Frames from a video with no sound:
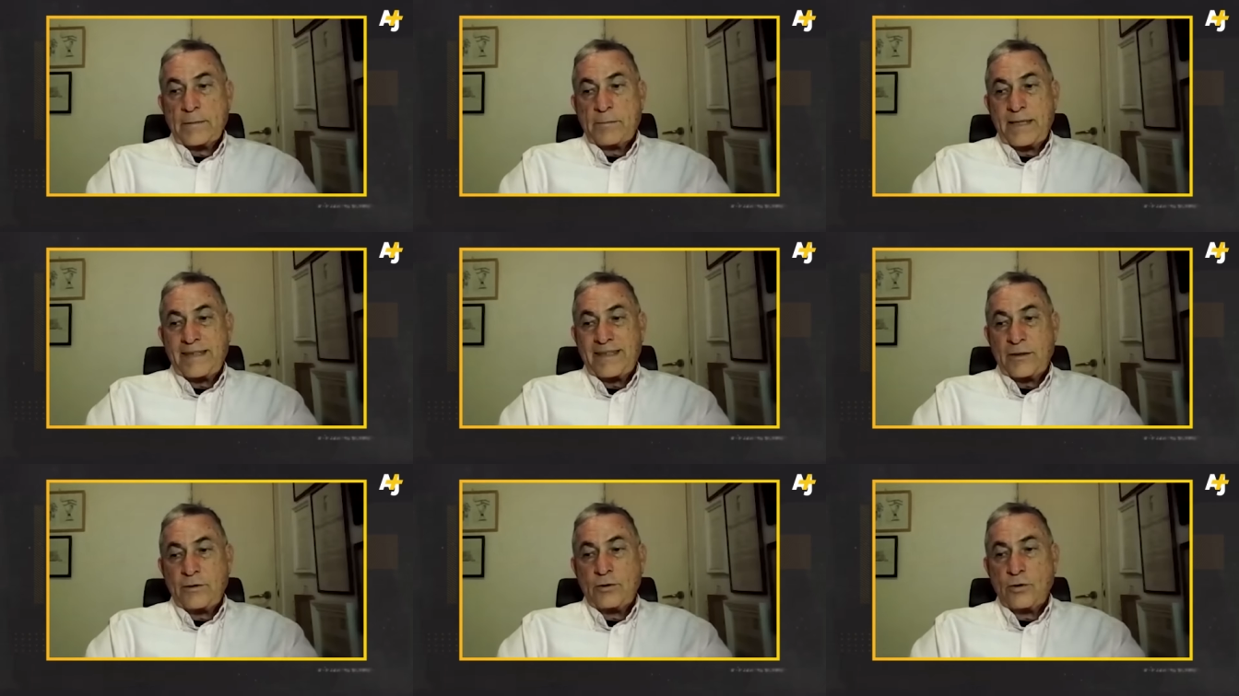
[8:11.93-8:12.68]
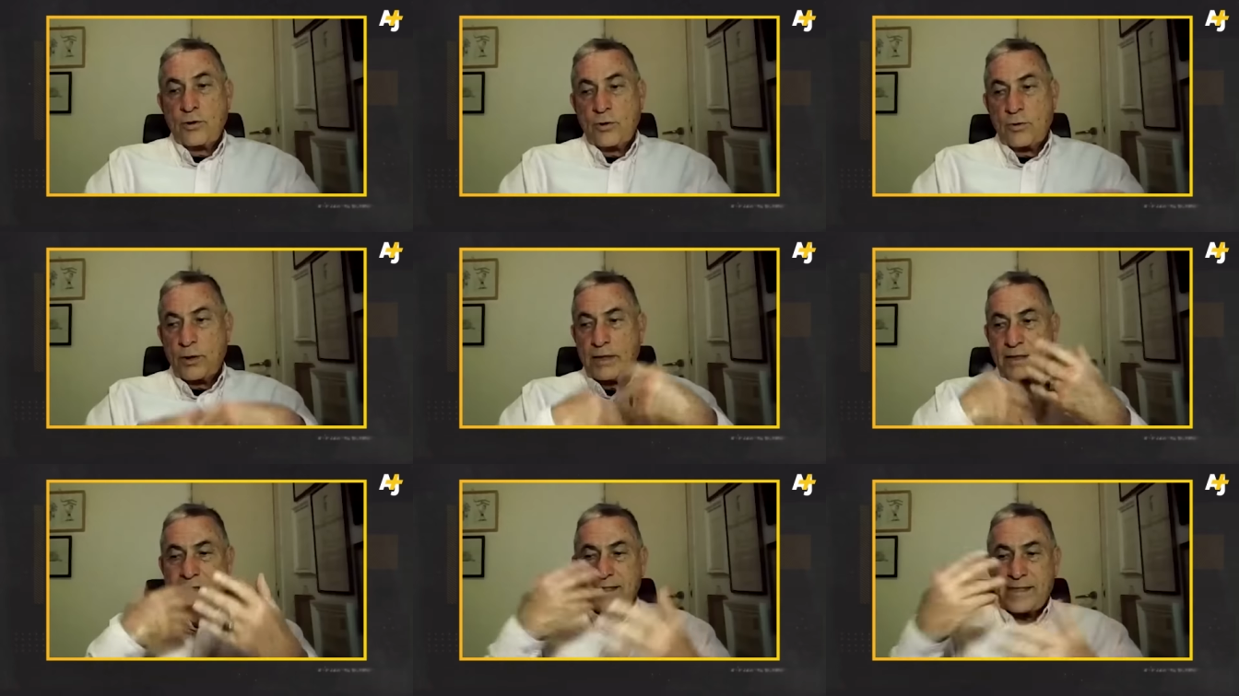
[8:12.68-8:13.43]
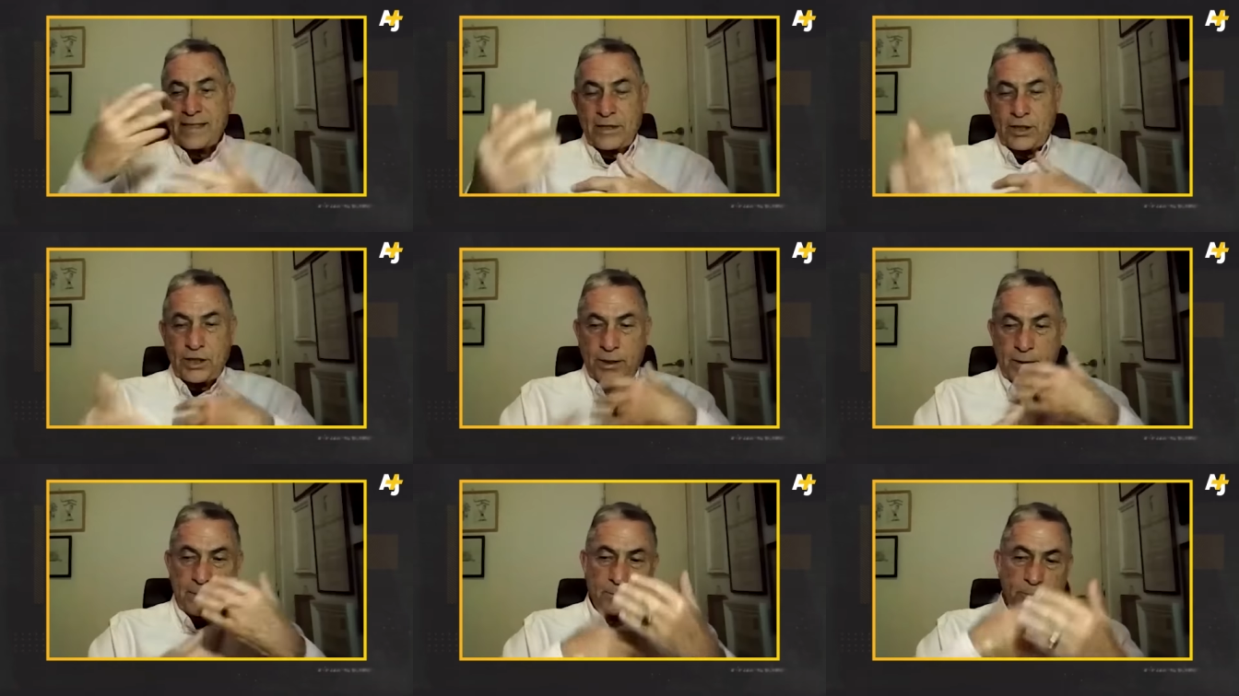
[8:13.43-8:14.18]
but you know it is such
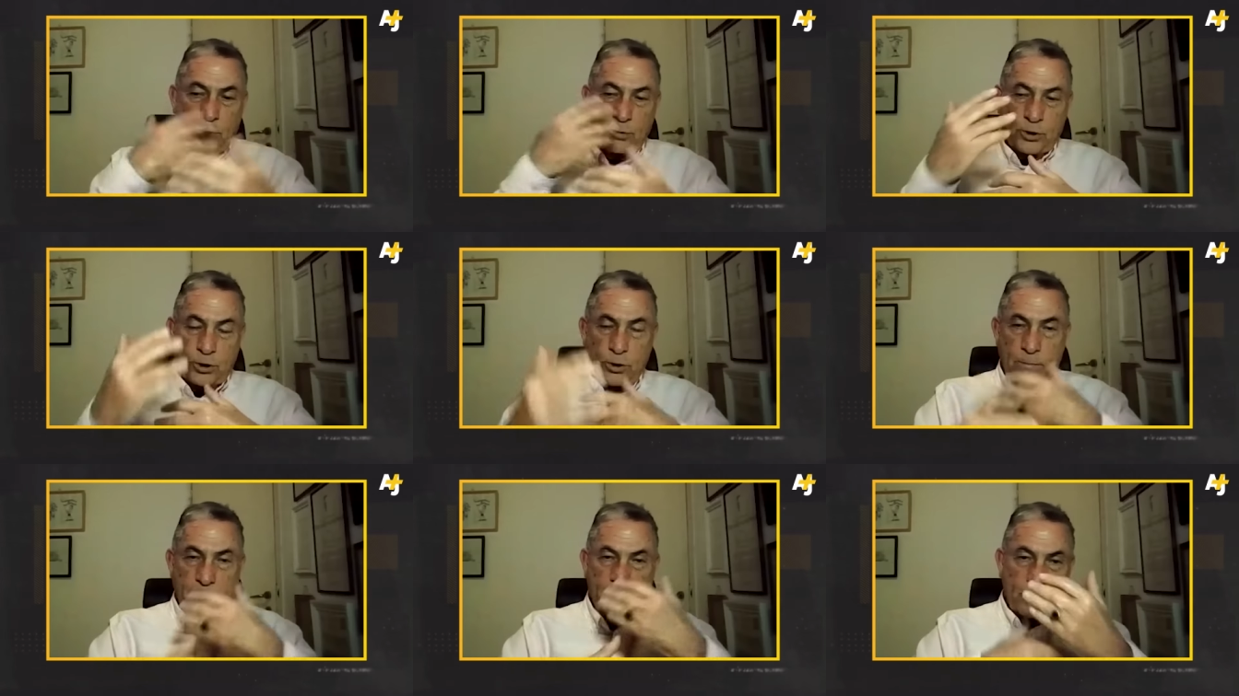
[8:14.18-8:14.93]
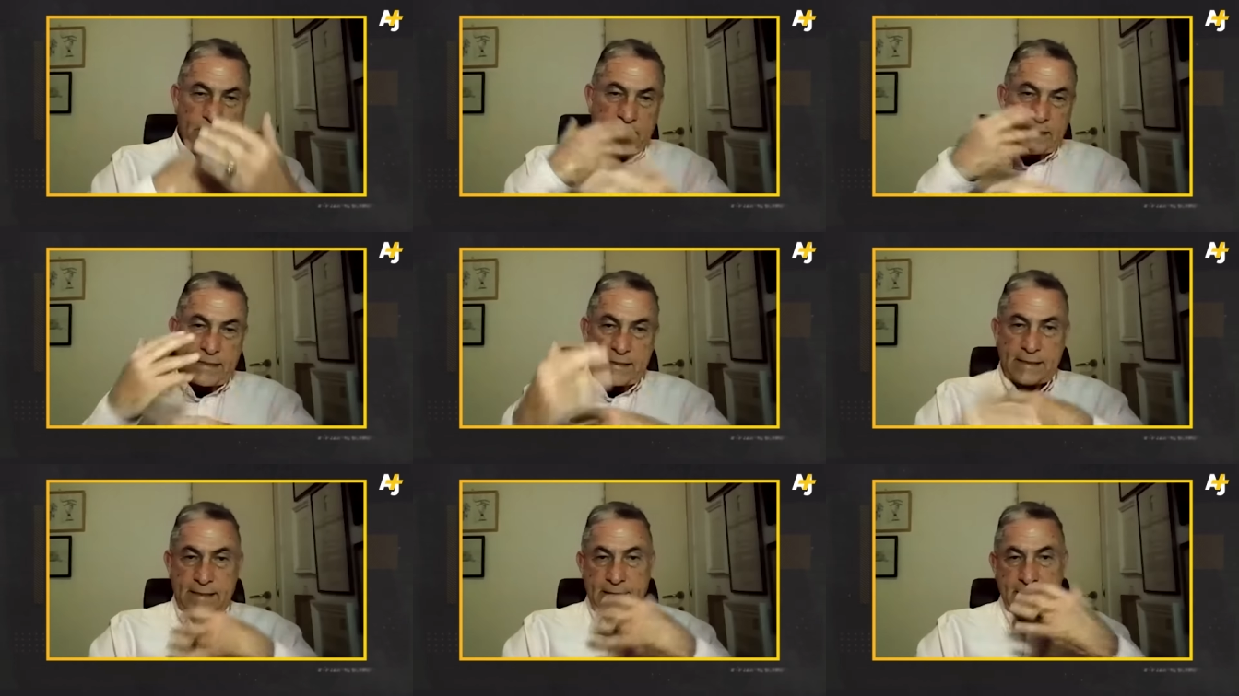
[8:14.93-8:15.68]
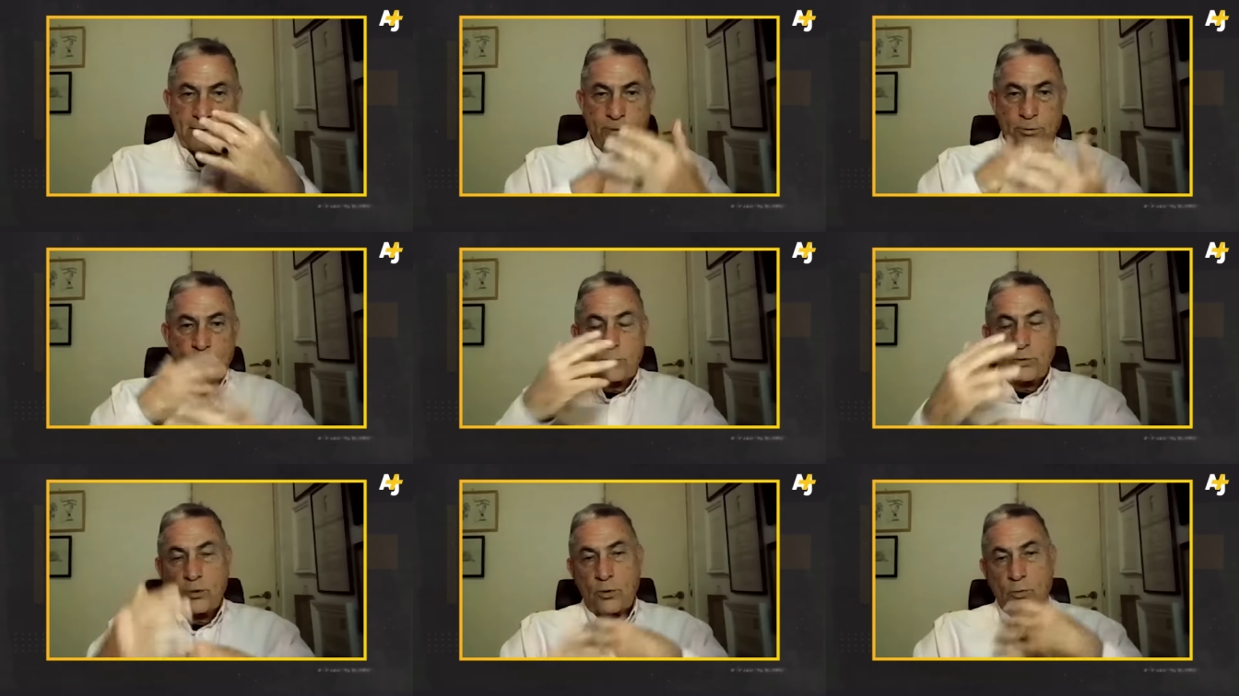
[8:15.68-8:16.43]
a mutual process that you
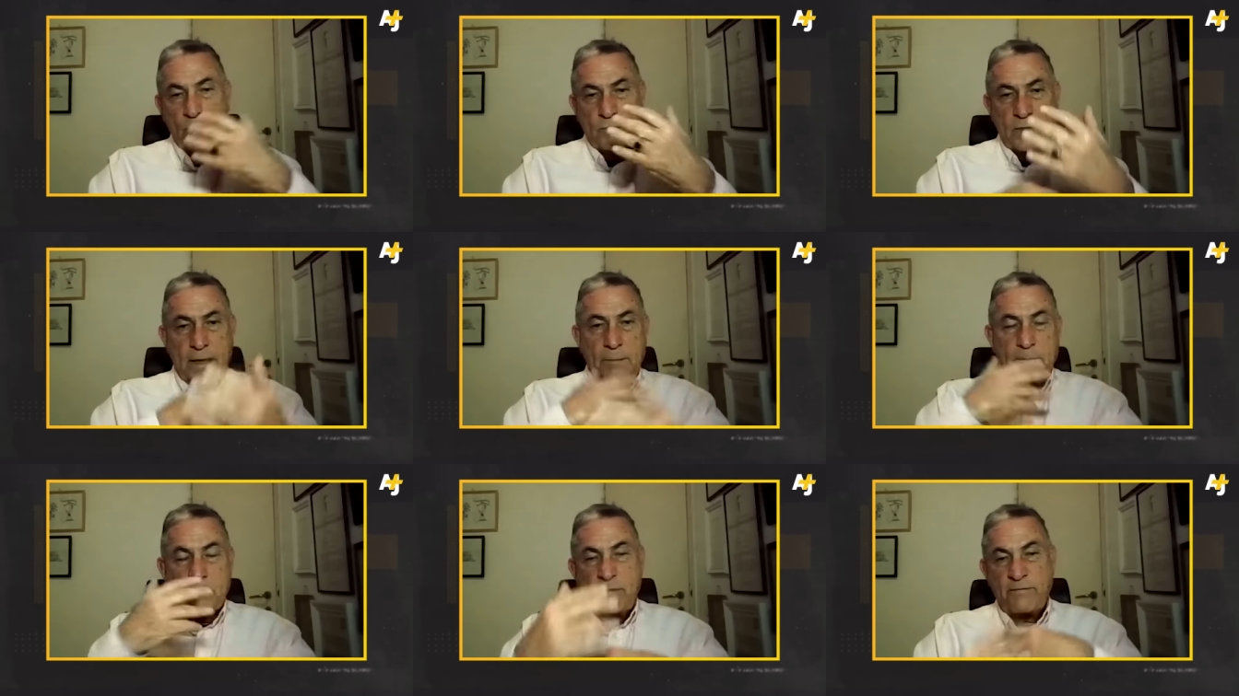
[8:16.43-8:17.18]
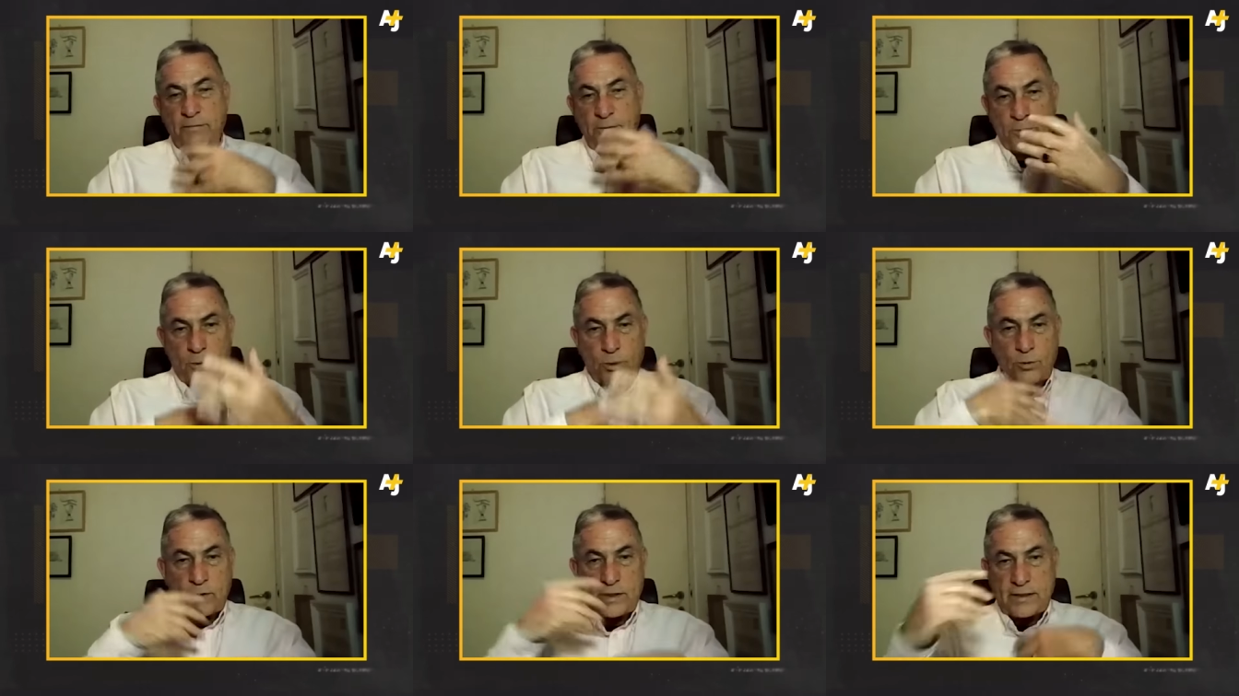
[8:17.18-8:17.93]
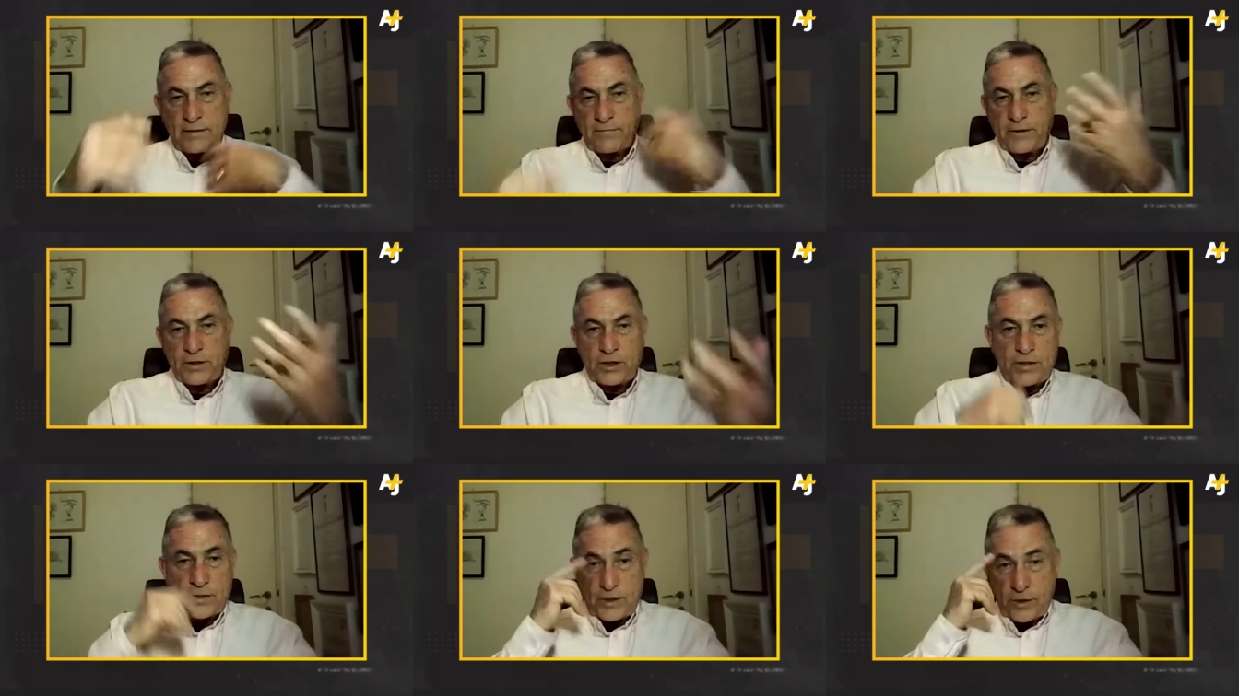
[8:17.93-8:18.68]
don't know what comes before what it's a
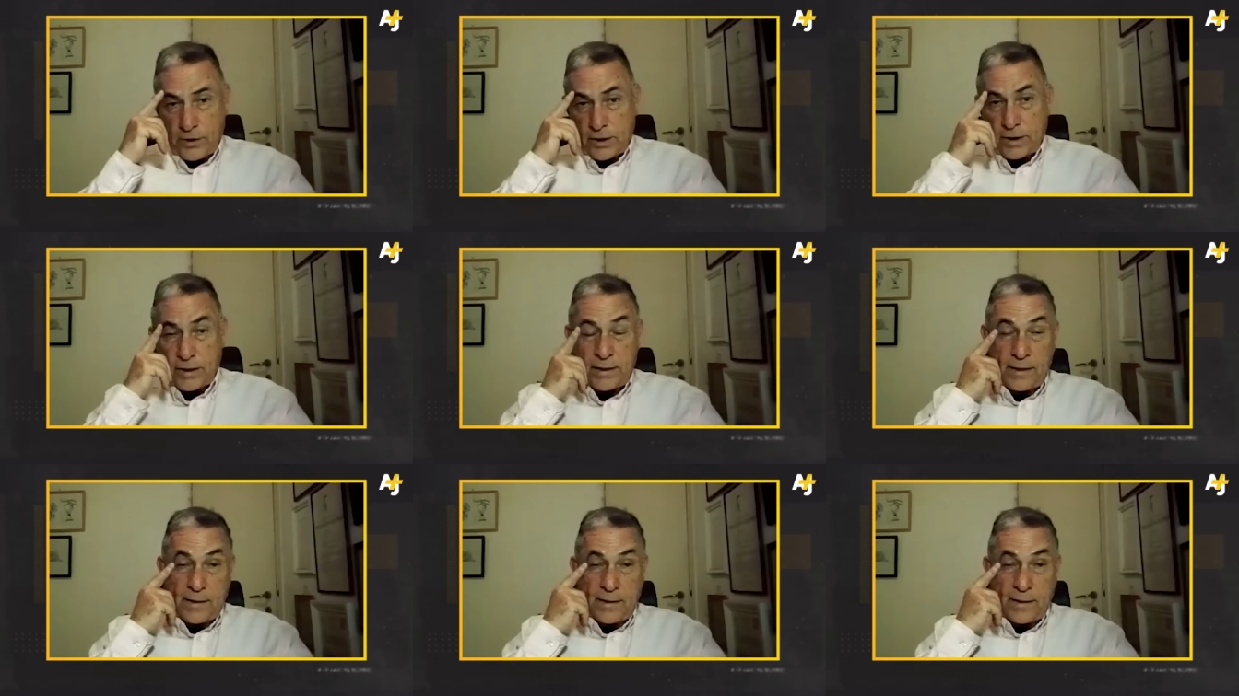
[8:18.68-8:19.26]
vicious circle